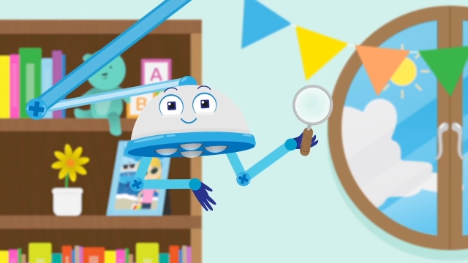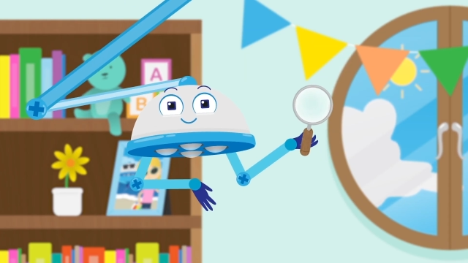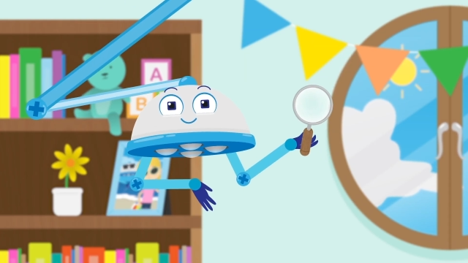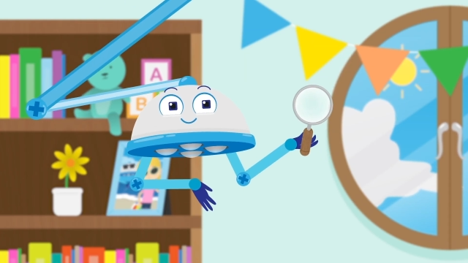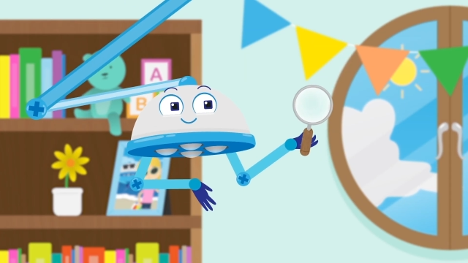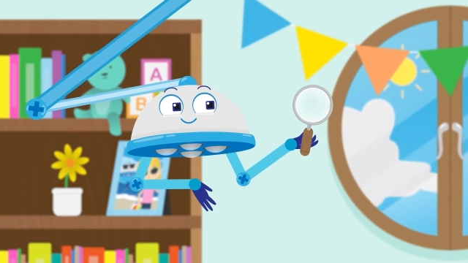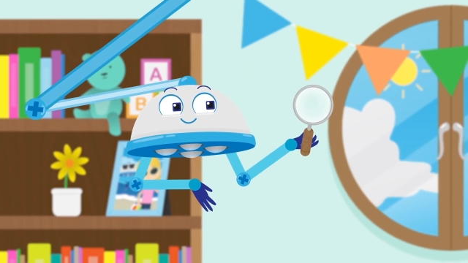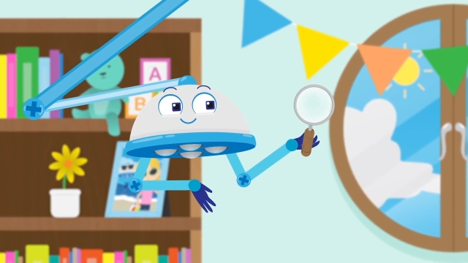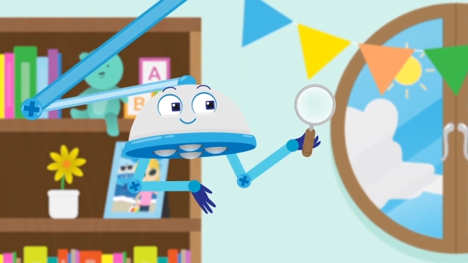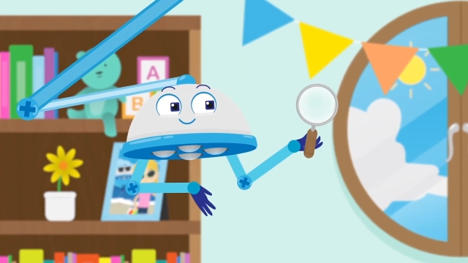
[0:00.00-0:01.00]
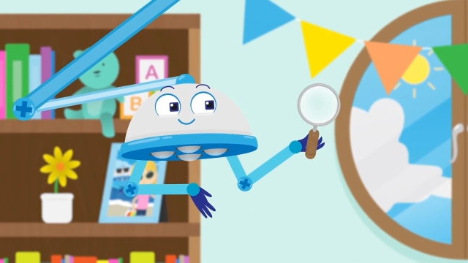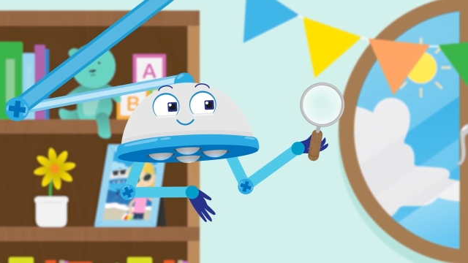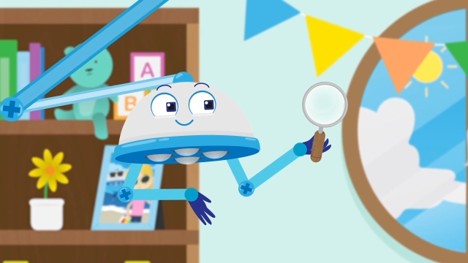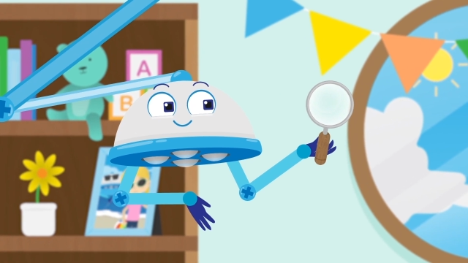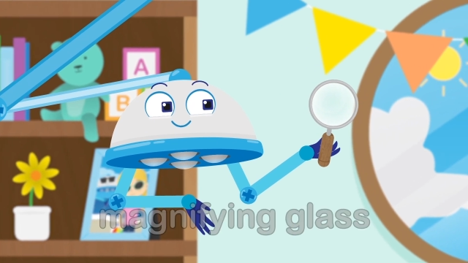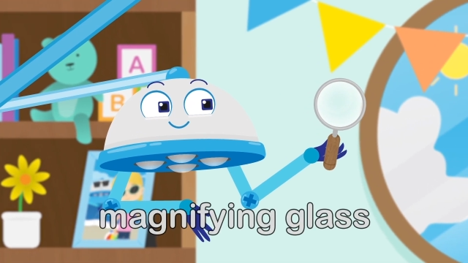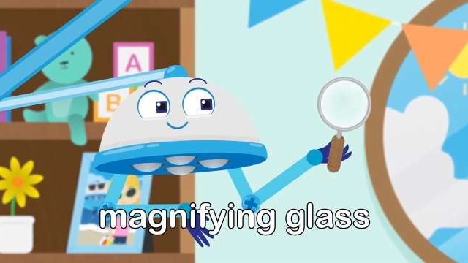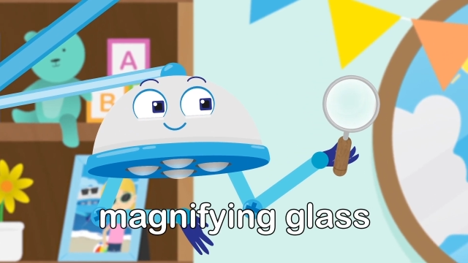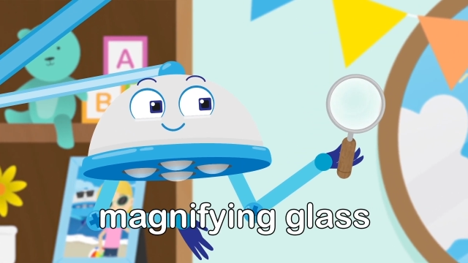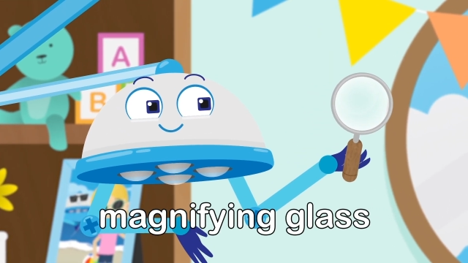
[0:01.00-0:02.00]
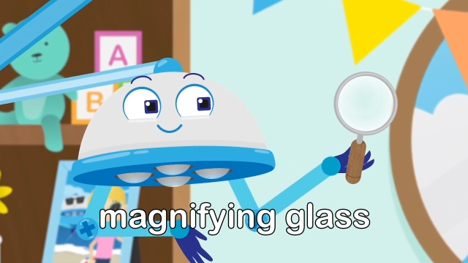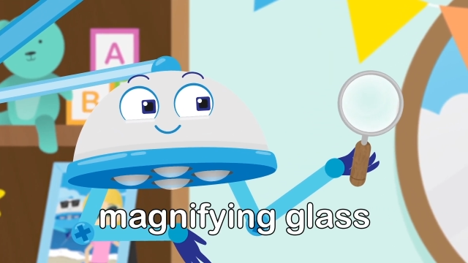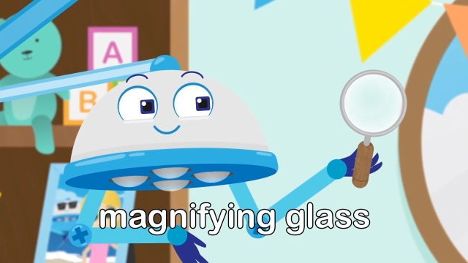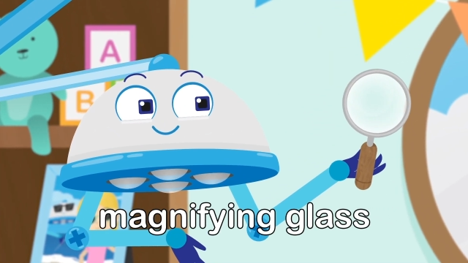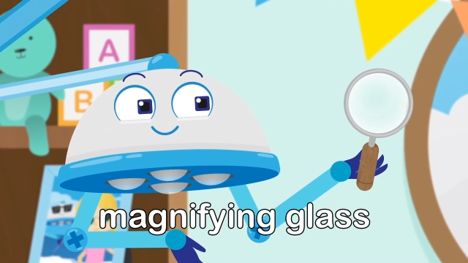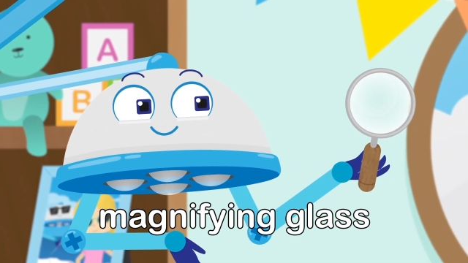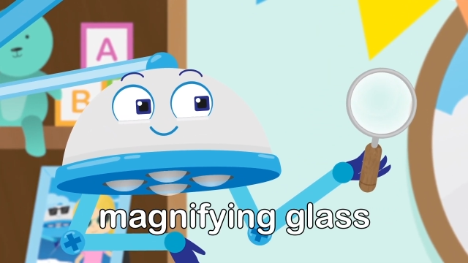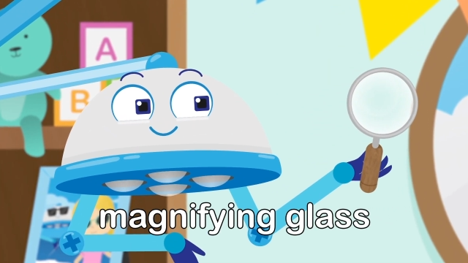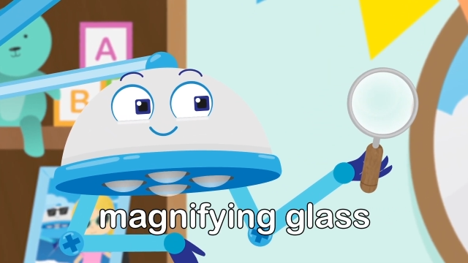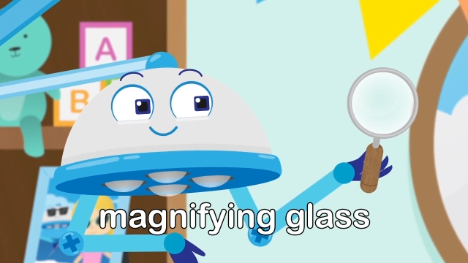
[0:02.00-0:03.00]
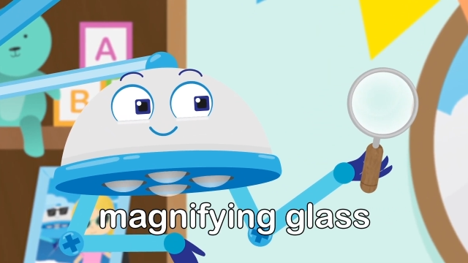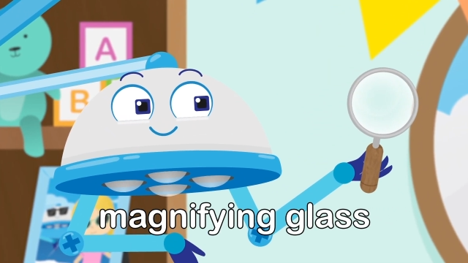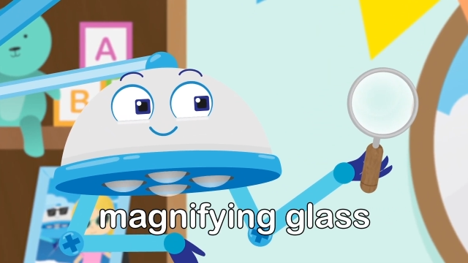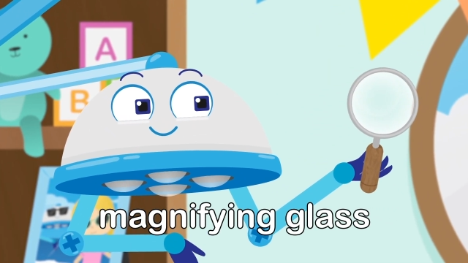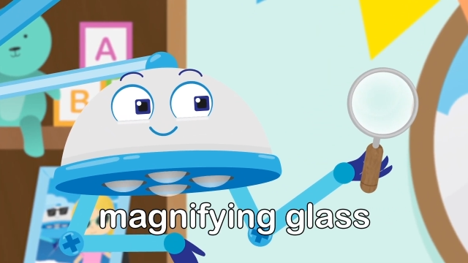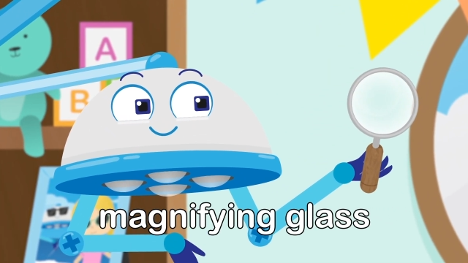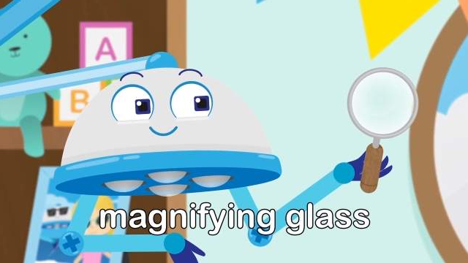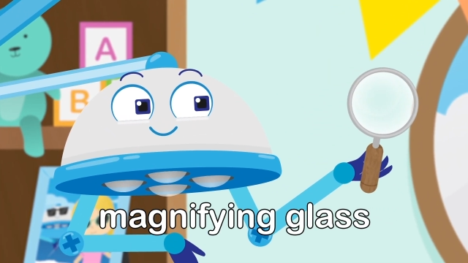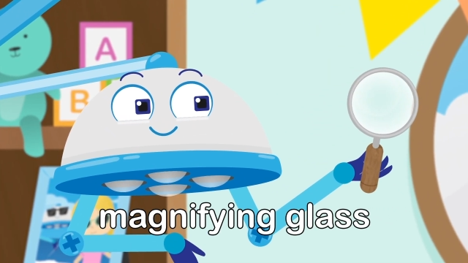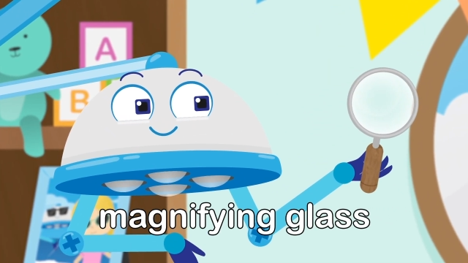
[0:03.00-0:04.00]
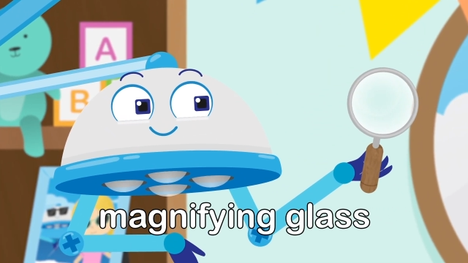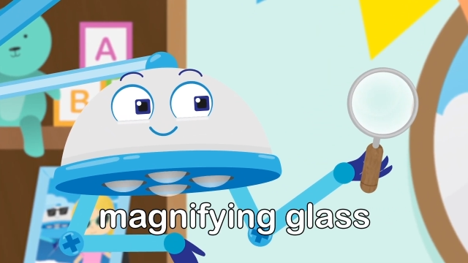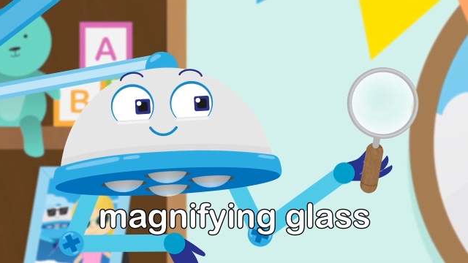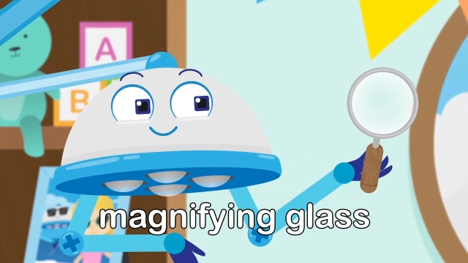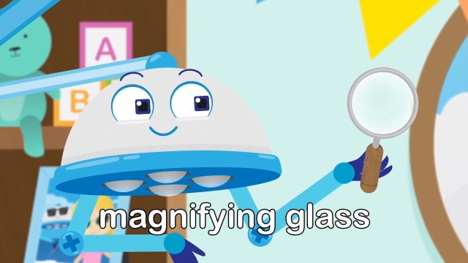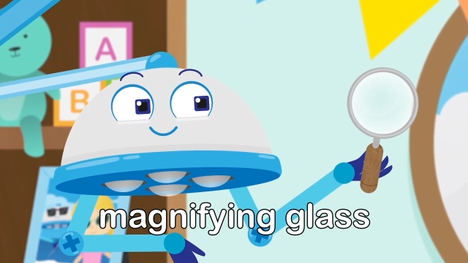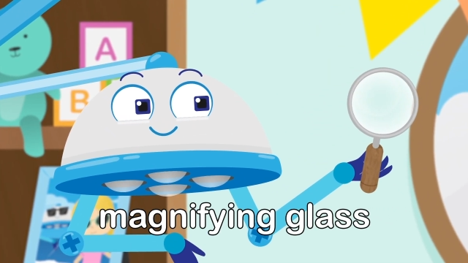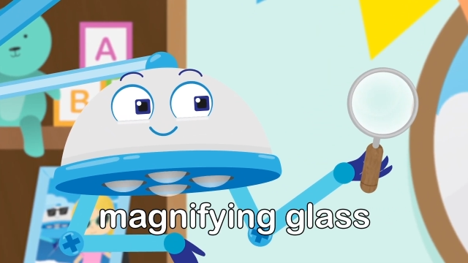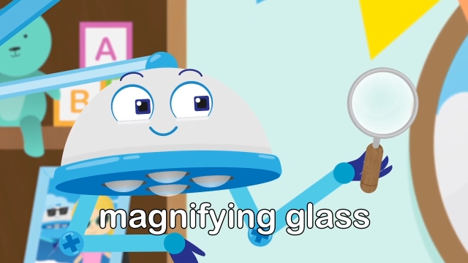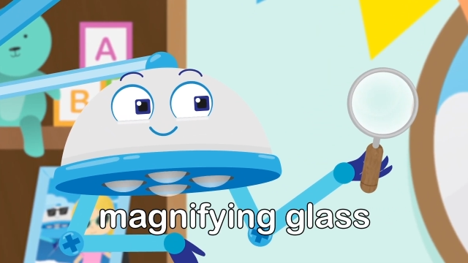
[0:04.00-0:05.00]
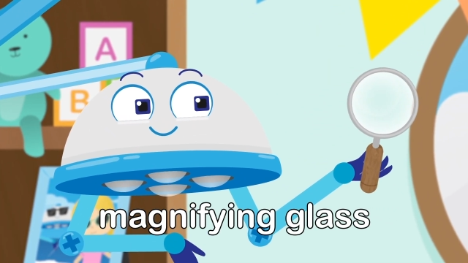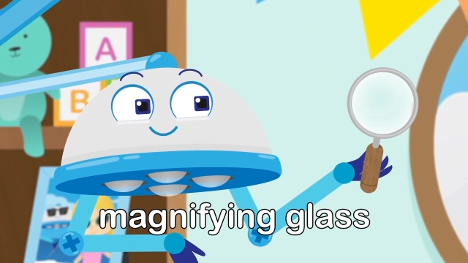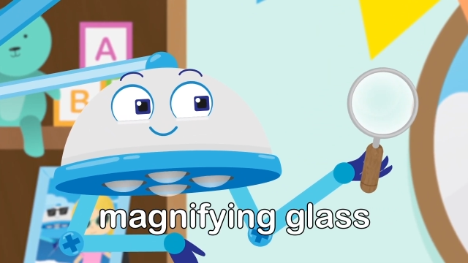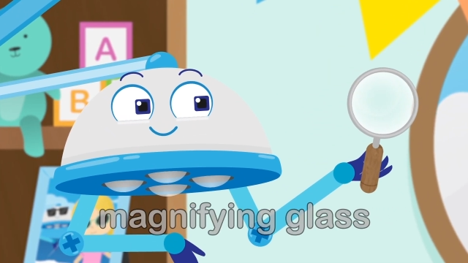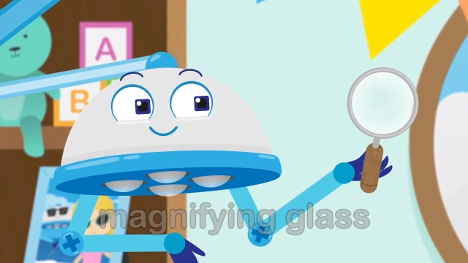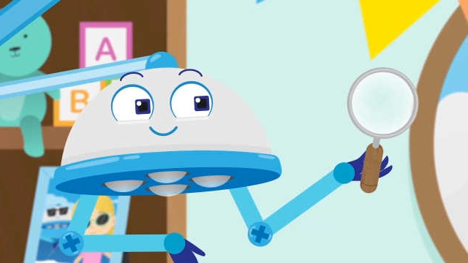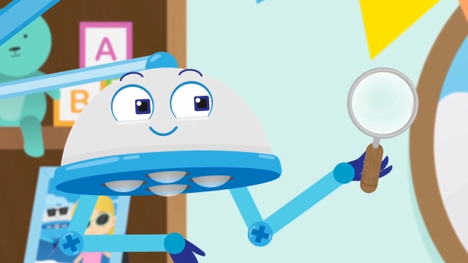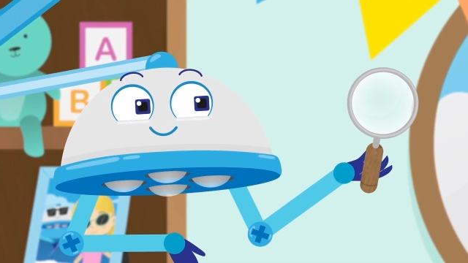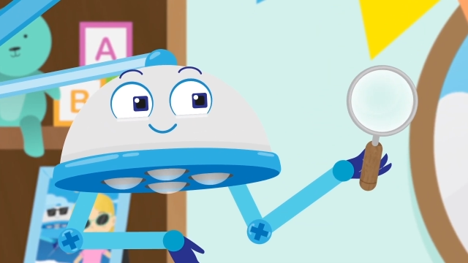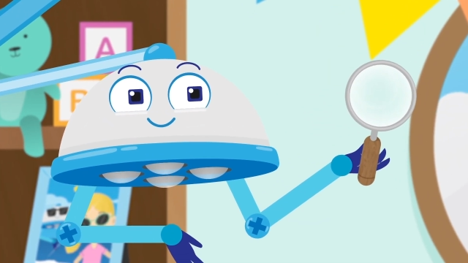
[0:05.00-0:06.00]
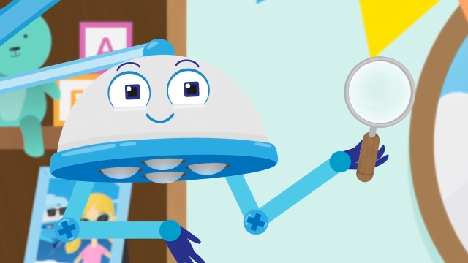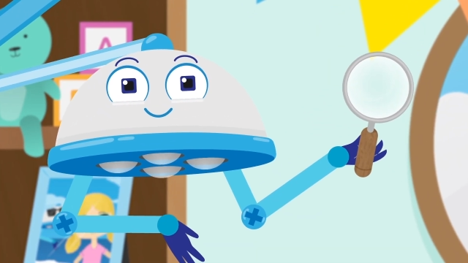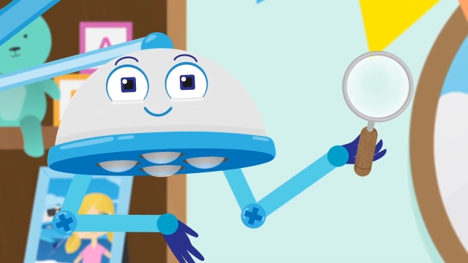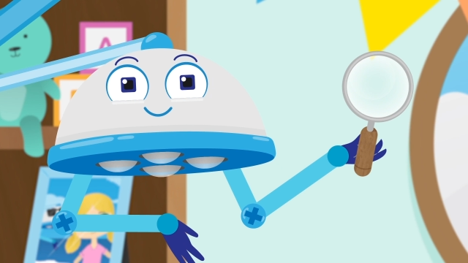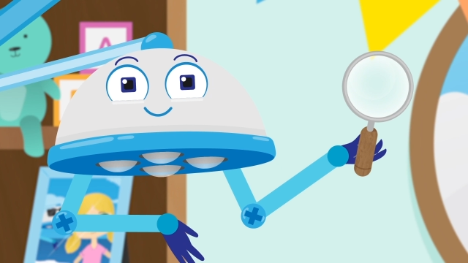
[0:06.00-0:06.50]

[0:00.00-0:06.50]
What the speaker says: Nobody's mouth can be seen.